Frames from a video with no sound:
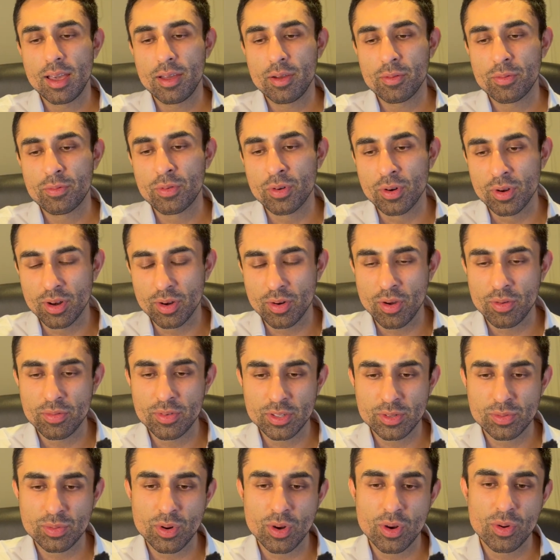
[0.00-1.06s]
front
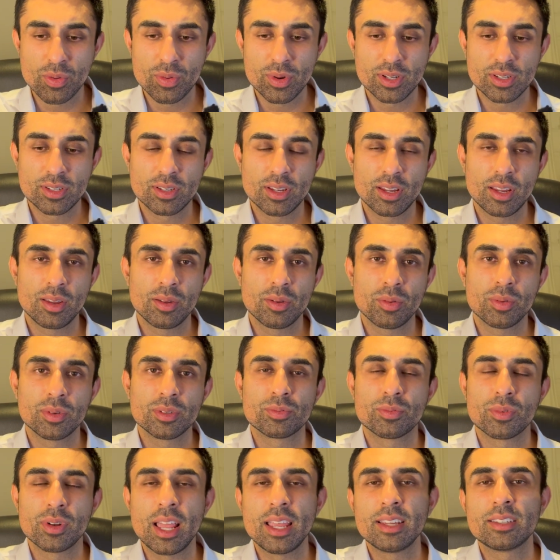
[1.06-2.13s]
office role, which it was
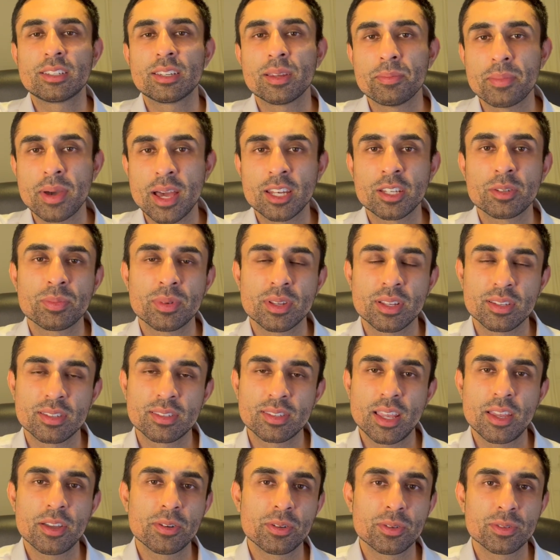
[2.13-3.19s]
relationship management and
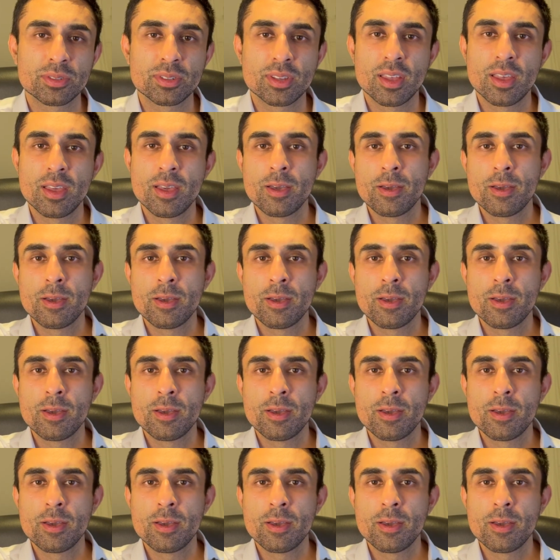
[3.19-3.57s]
sales.